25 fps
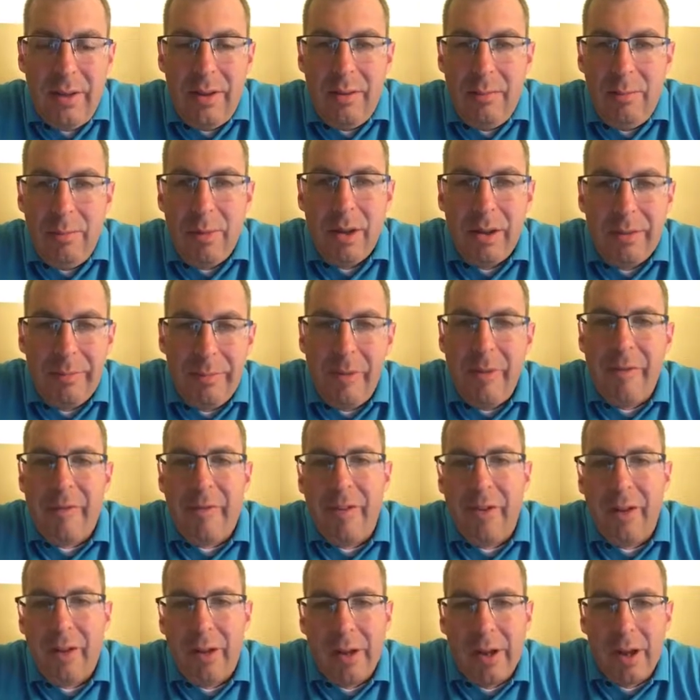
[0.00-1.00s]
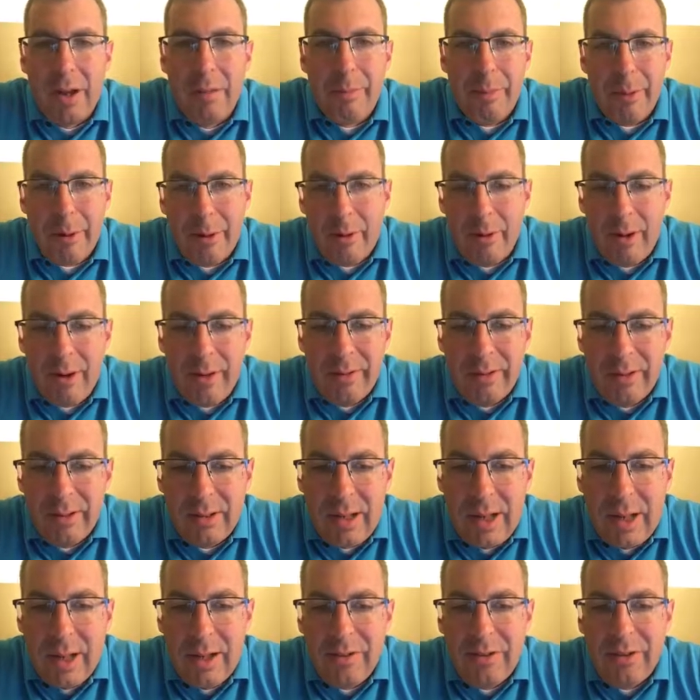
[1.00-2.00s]
makes me feel like I progress a
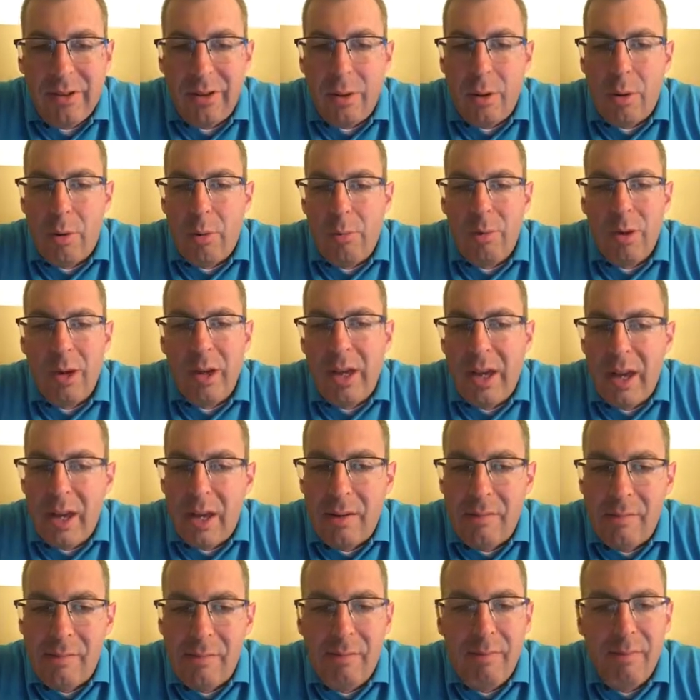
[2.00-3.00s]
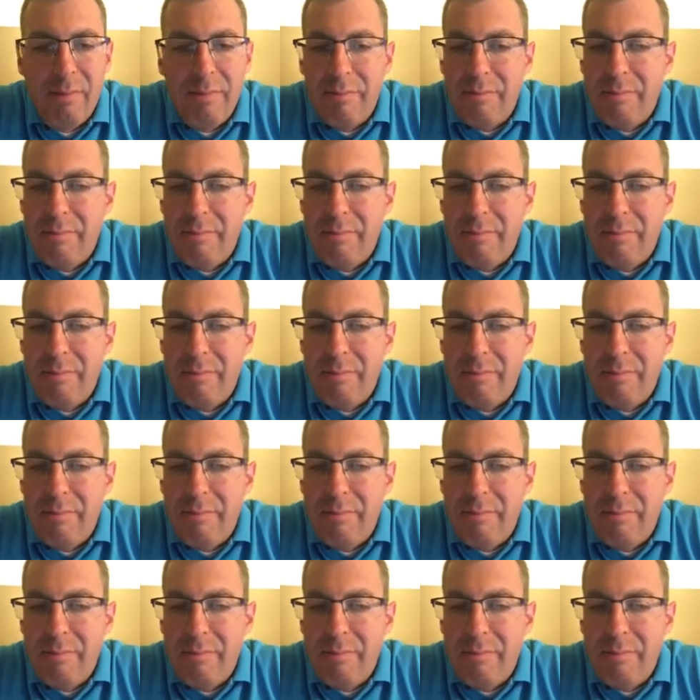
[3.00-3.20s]
lot. So again,